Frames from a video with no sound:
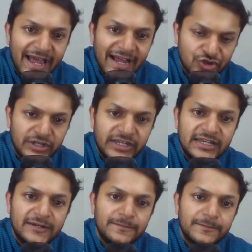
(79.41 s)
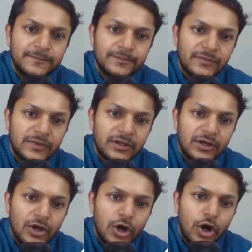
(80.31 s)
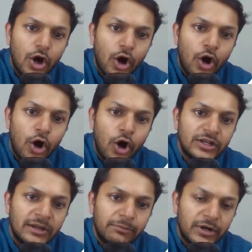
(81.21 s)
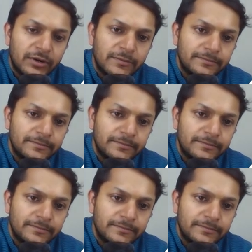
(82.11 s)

actually odd number.